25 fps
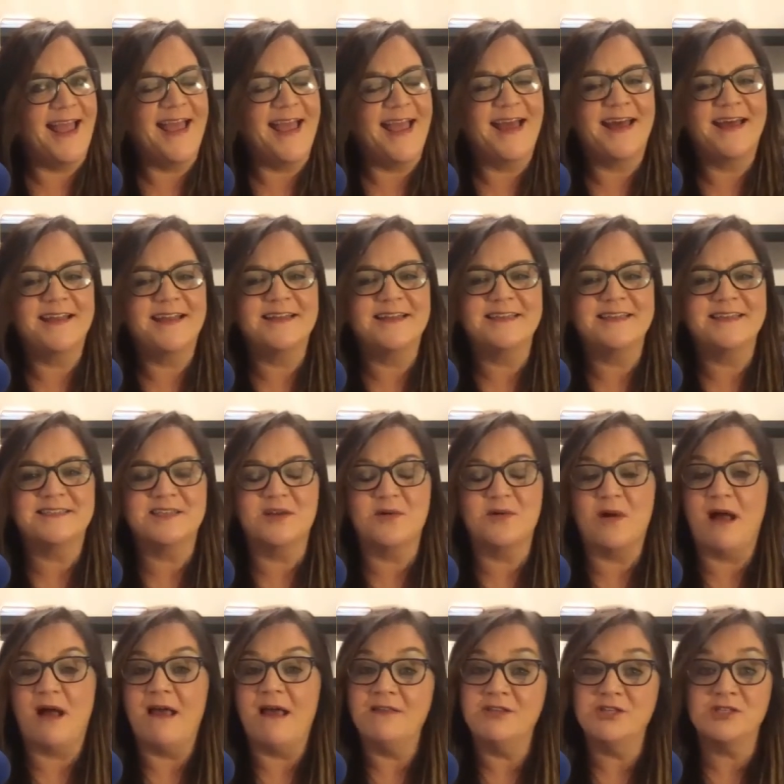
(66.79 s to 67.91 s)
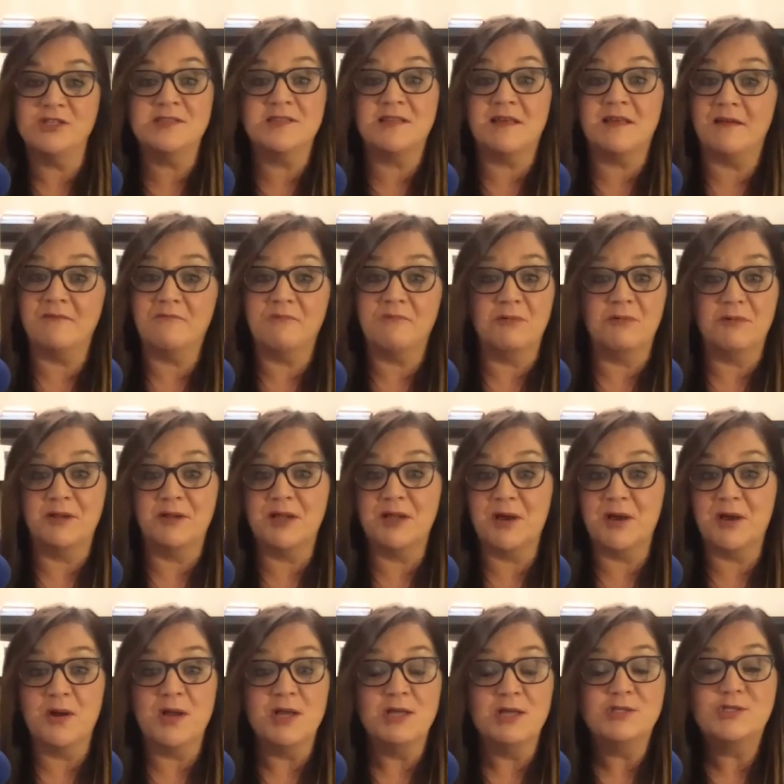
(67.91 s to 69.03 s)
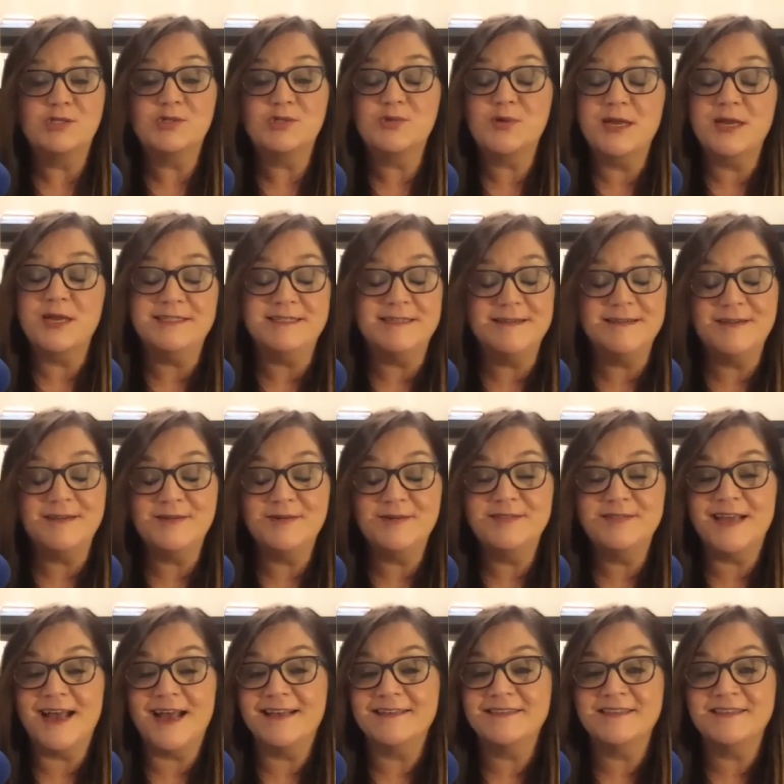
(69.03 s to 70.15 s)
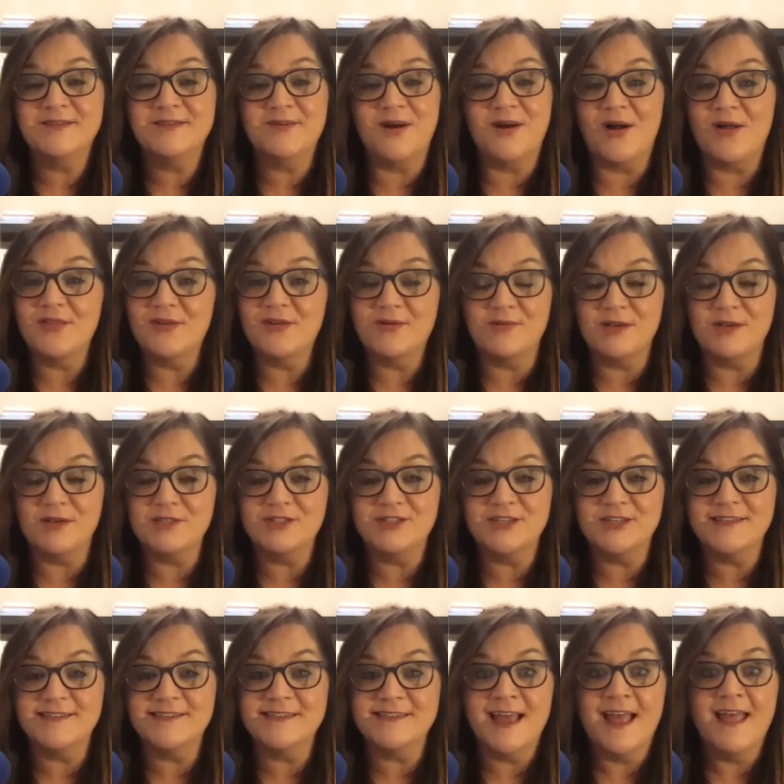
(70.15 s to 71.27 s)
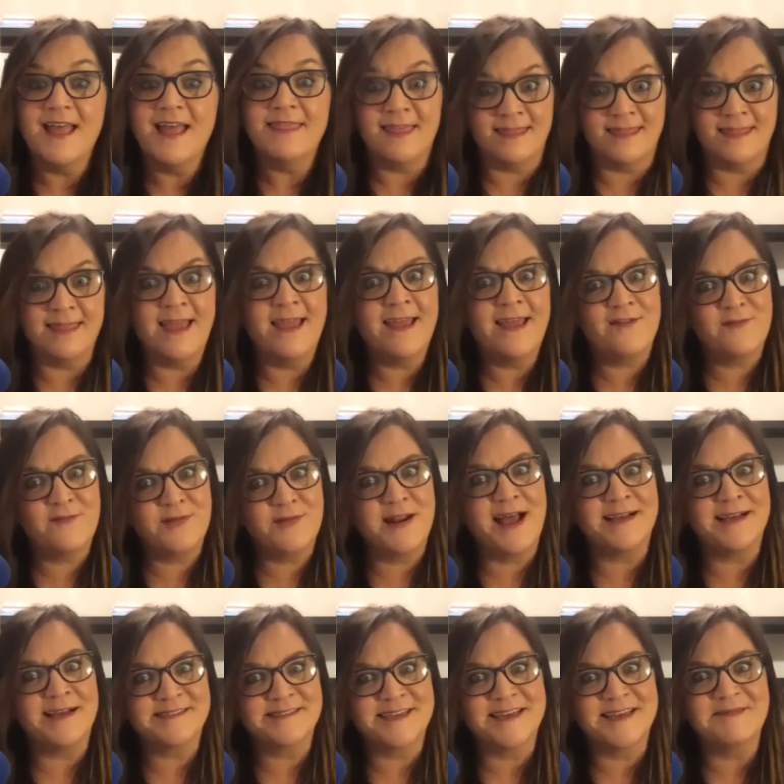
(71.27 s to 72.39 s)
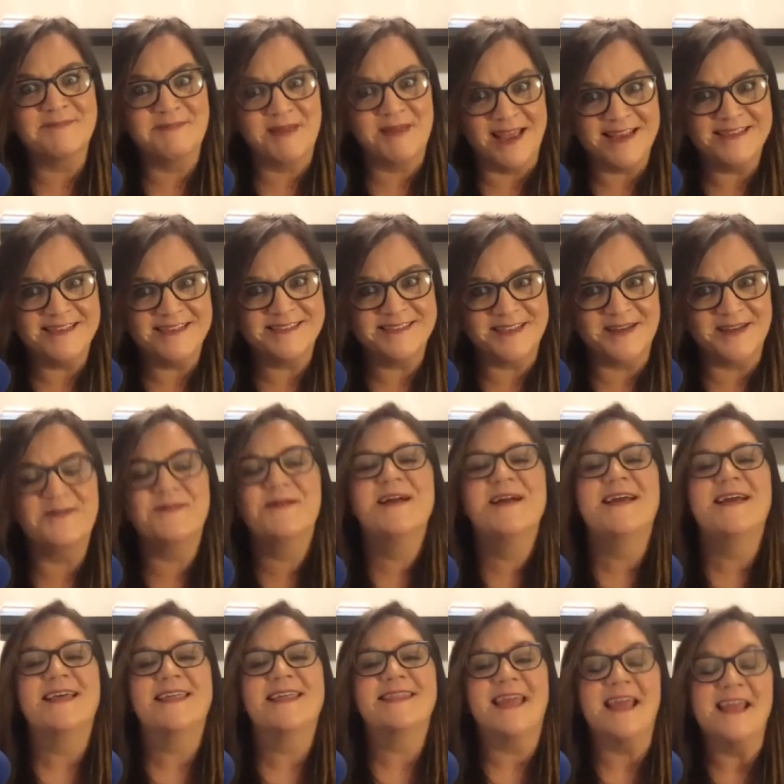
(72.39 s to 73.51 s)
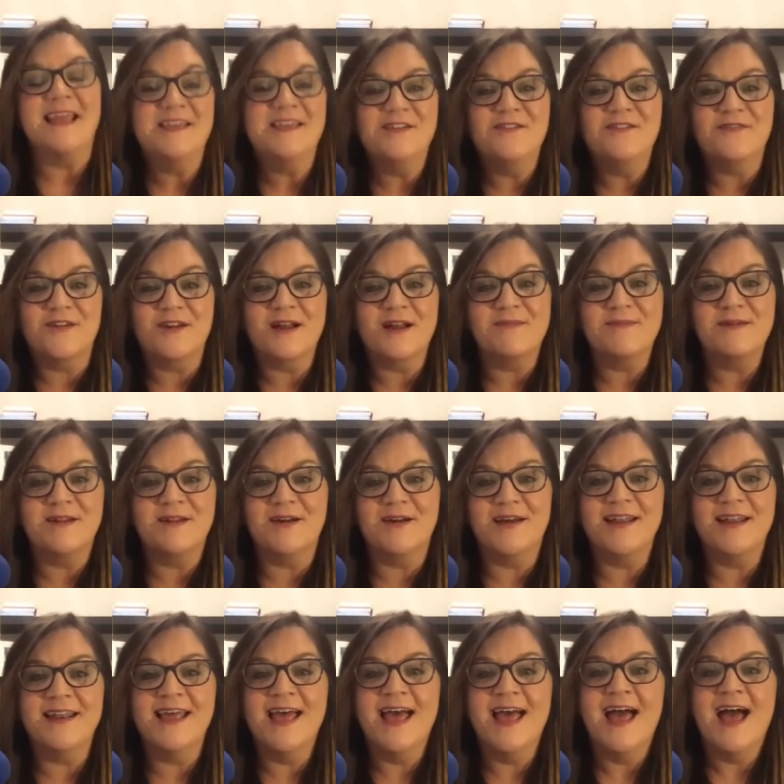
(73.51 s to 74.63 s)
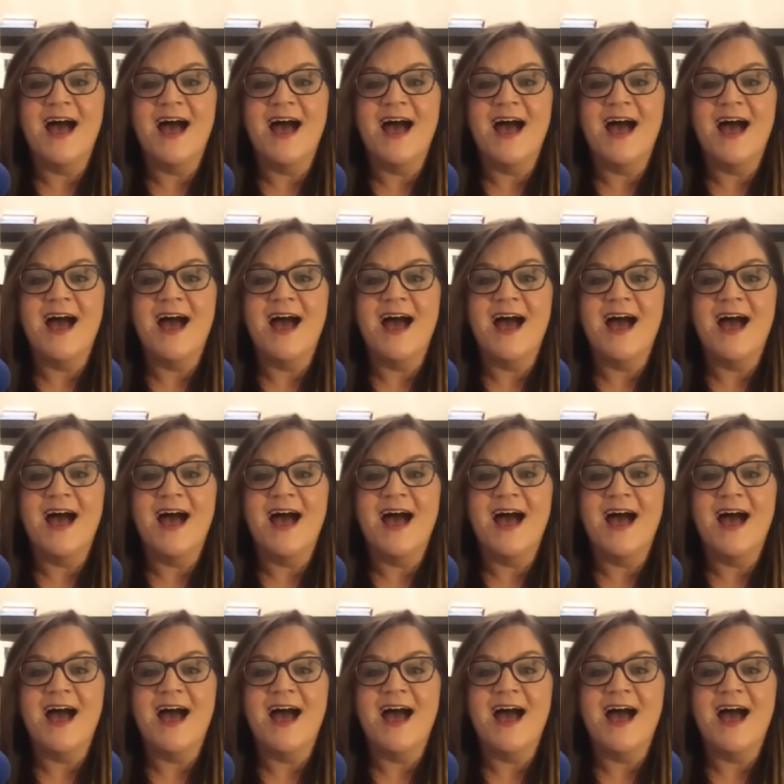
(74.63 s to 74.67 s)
And so I just thought we would go straight to you to ask you all the questions that they have been asking me. So thank you for coming on.